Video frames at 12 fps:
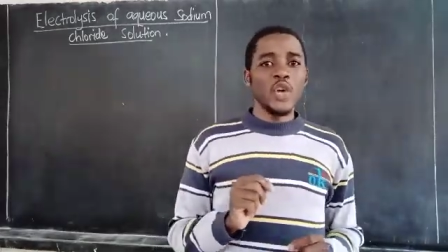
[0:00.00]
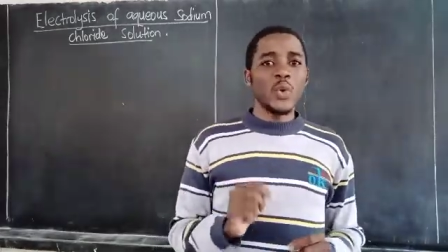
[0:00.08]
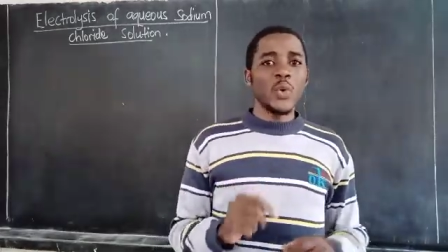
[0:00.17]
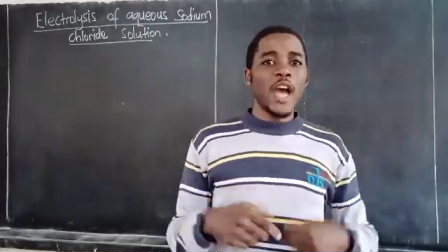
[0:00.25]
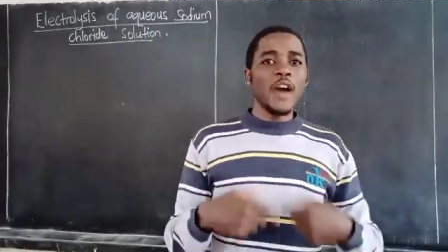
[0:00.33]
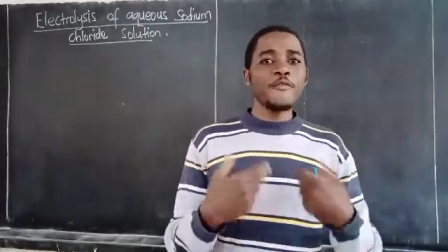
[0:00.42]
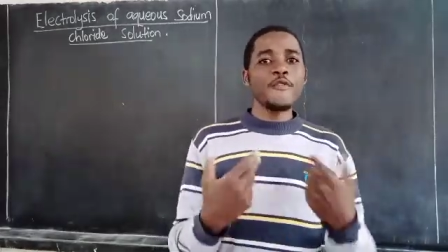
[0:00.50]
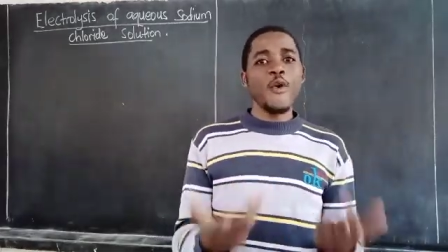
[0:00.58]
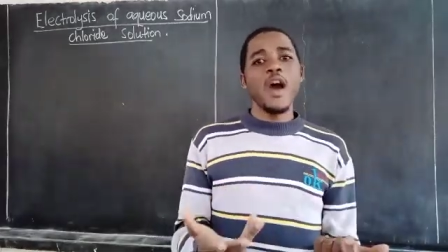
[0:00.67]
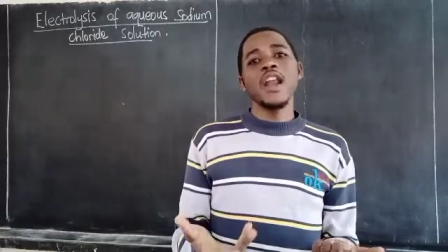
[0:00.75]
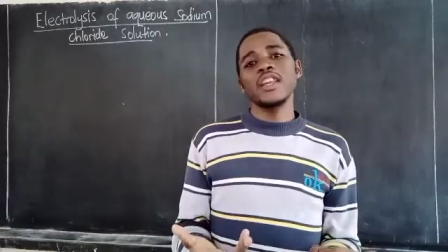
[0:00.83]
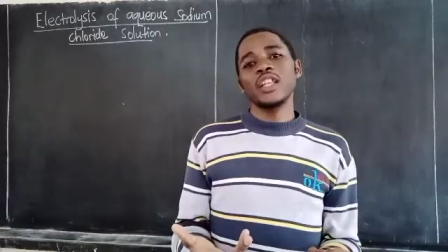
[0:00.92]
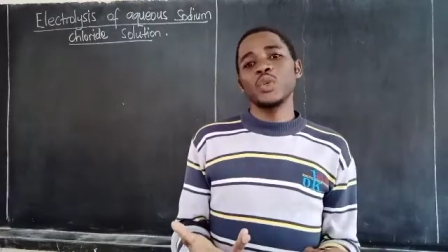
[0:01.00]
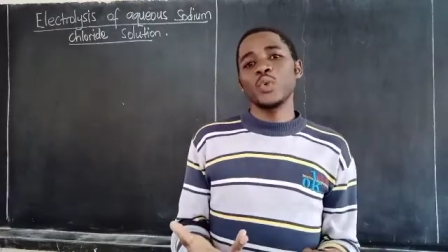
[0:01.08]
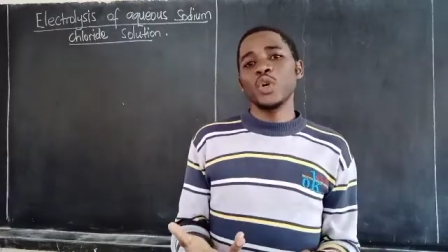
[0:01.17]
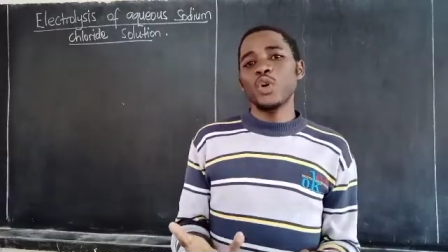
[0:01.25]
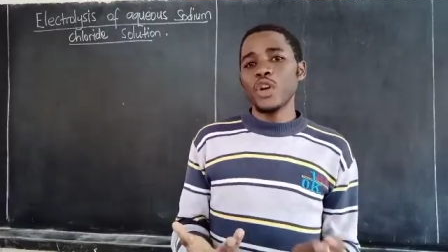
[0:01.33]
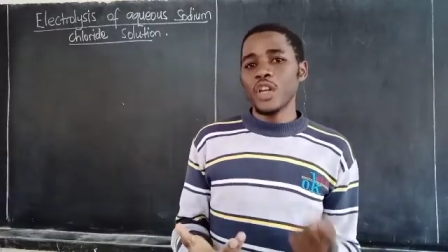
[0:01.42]
We have one that
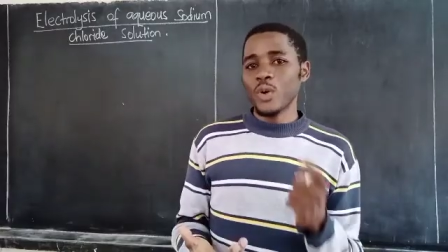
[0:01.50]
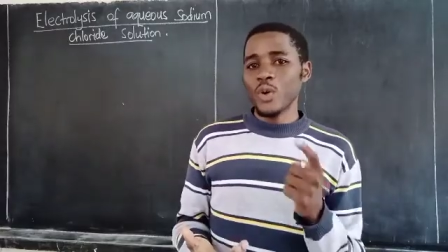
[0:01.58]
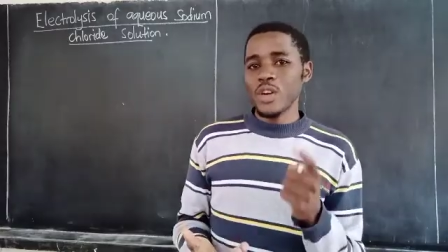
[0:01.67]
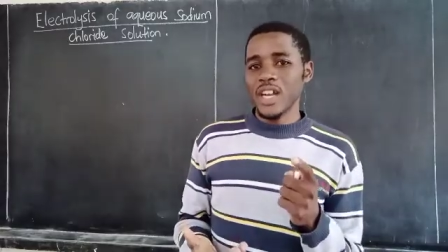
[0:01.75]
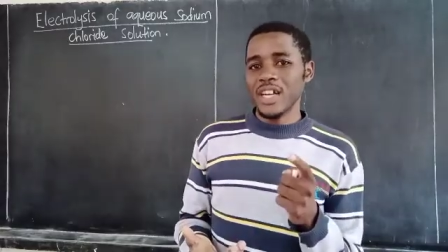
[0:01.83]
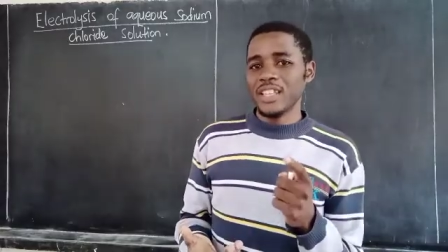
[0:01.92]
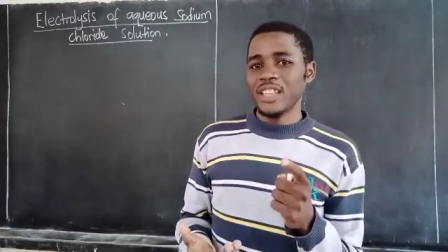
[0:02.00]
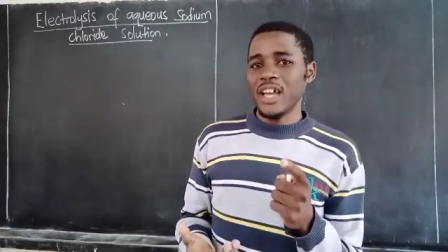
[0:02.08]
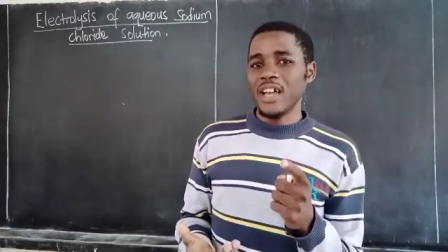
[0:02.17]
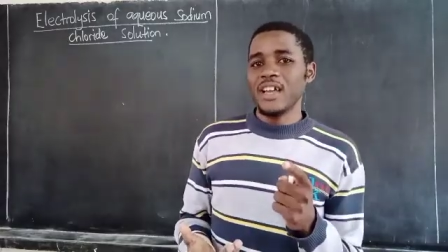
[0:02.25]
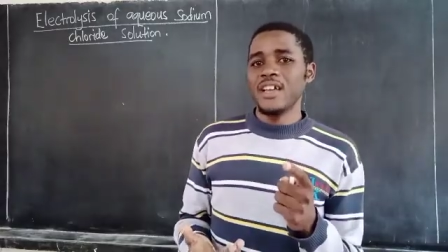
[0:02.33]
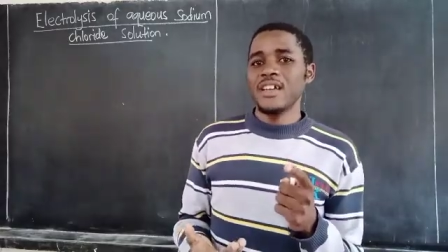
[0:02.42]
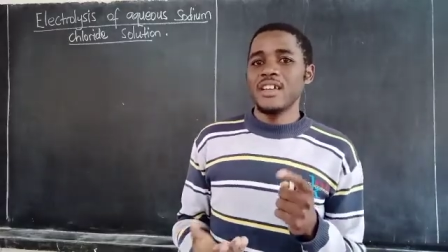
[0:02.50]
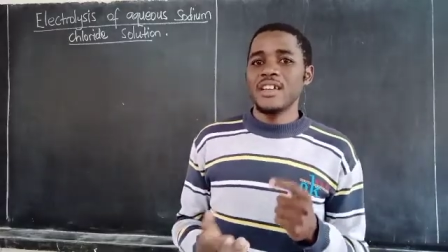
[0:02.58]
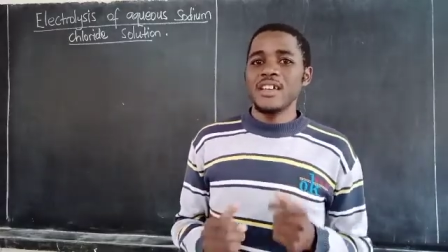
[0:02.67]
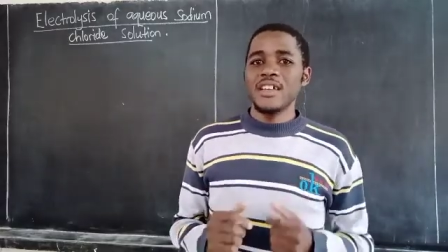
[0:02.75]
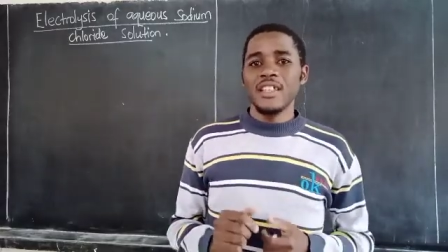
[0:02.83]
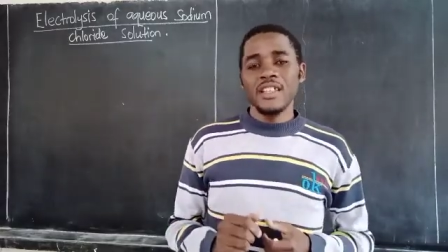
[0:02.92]
we call a conductor.
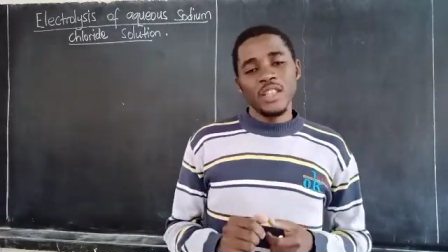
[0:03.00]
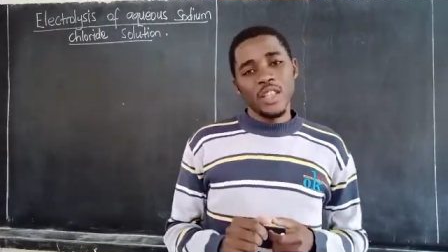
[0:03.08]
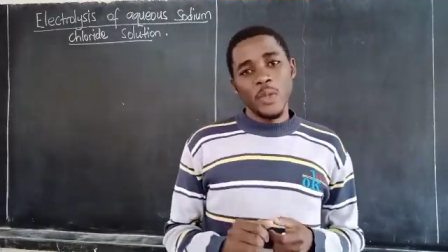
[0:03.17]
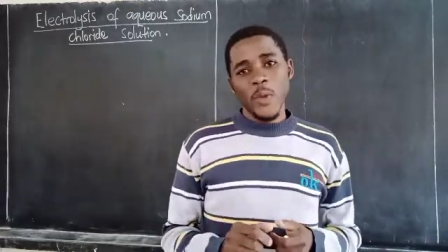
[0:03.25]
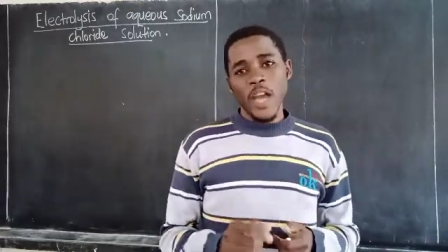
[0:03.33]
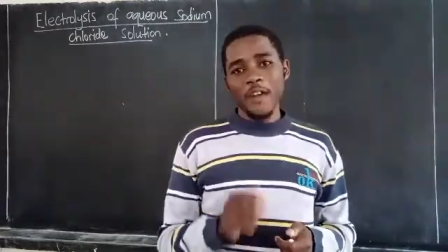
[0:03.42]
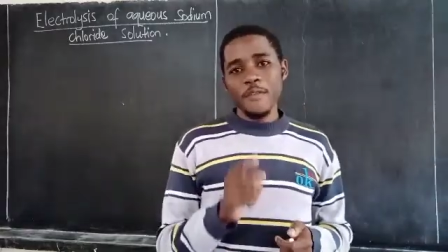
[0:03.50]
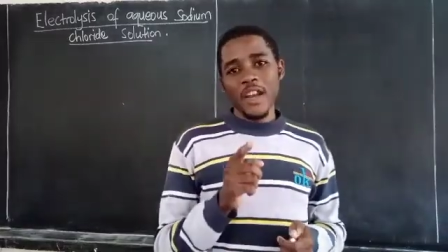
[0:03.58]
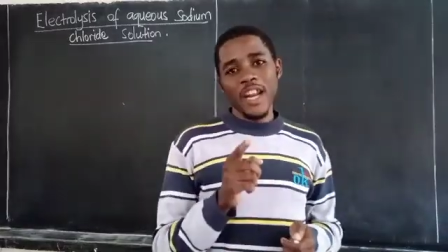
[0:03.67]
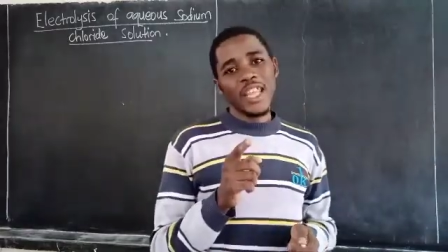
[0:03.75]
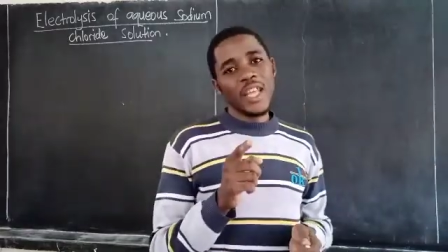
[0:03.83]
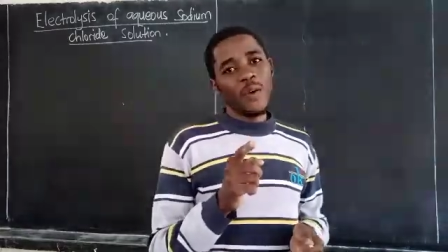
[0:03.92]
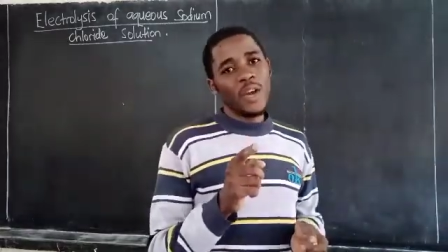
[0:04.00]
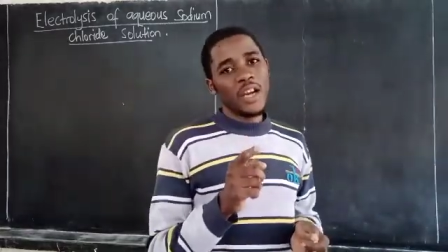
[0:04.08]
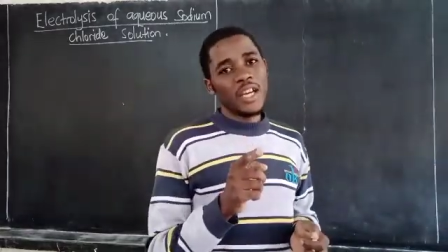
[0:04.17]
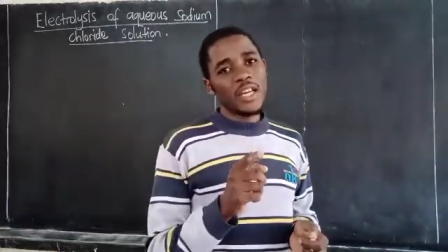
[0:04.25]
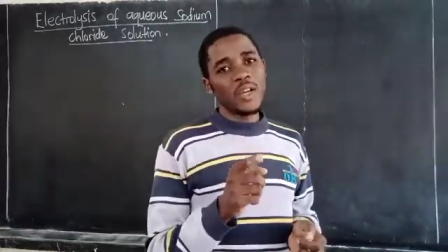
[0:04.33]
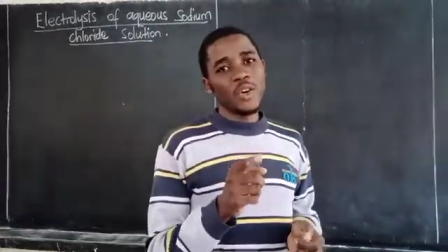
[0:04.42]
We have another one
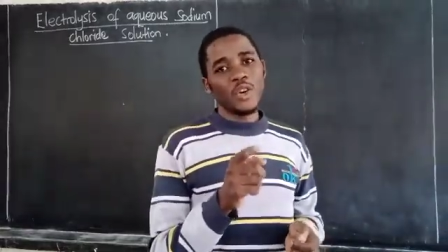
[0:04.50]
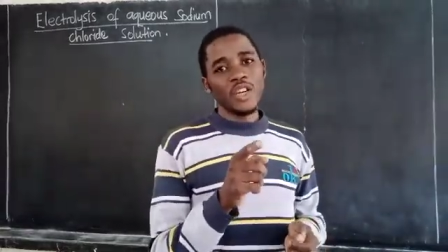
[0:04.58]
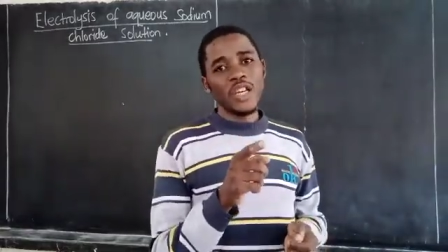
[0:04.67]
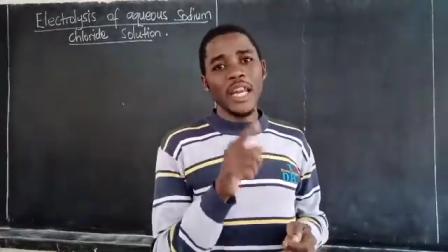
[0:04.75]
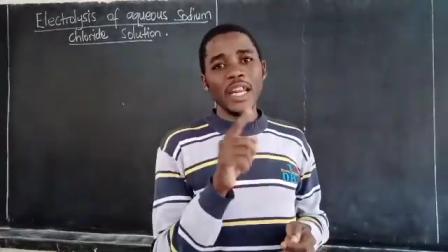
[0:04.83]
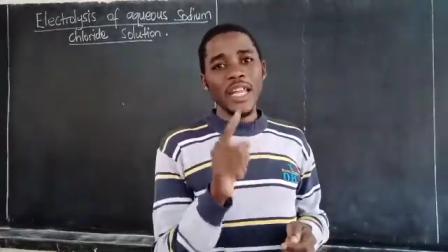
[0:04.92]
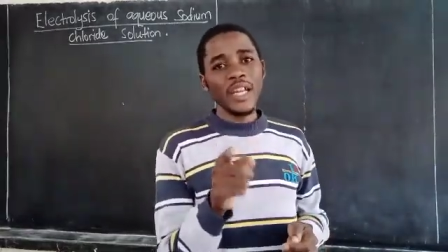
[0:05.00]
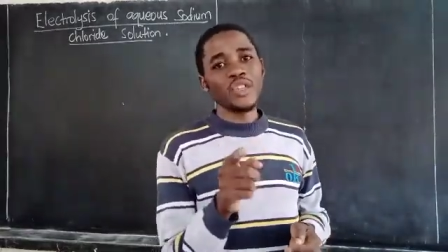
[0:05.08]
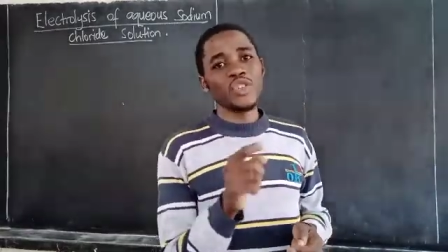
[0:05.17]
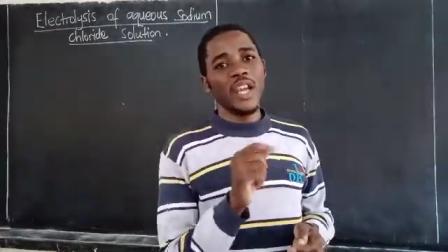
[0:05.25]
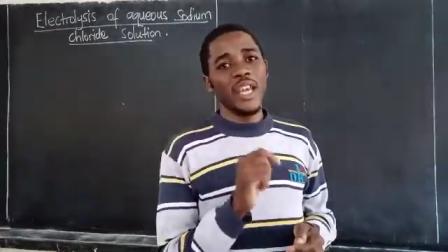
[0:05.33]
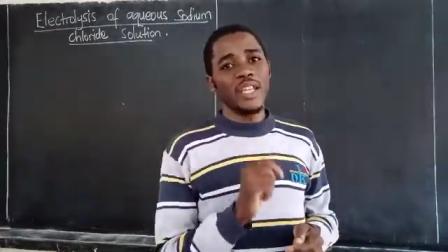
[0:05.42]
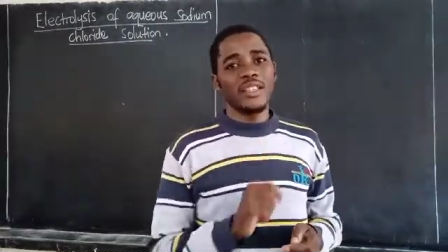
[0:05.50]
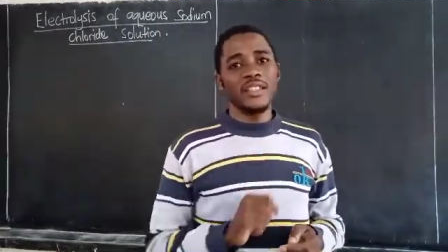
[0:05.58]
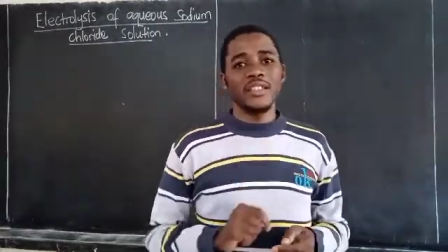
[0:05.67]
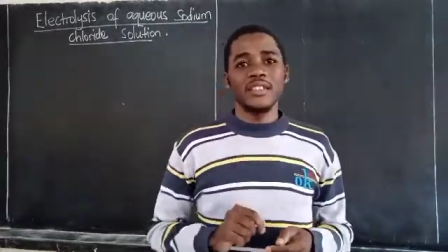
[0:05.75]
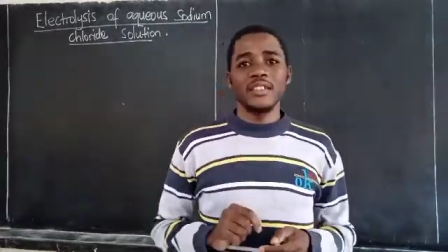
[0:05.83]
called an electrolyte.